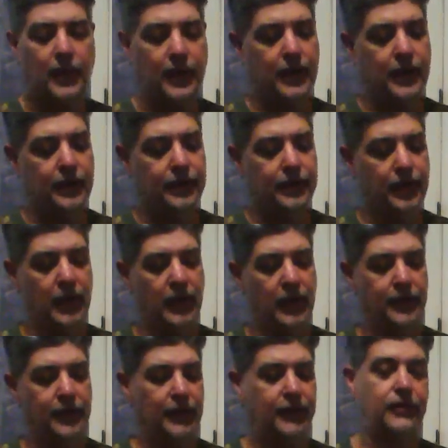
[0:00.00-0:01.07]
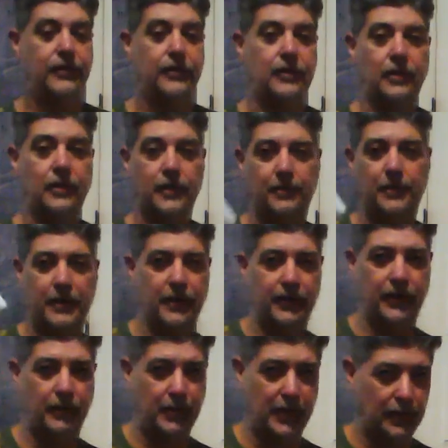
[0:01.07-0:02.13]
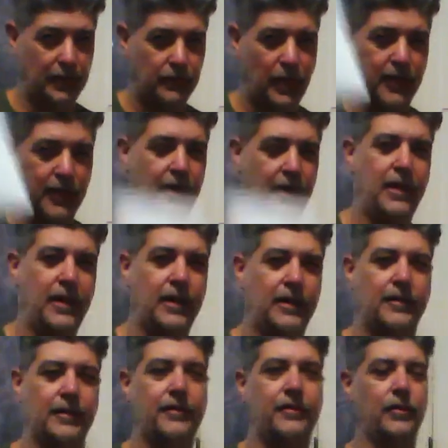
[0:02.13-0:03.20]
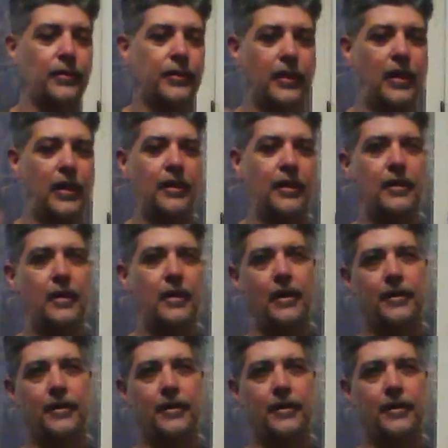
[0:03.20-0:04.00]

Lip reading: And that's good because I'm getting ready to ink this. So that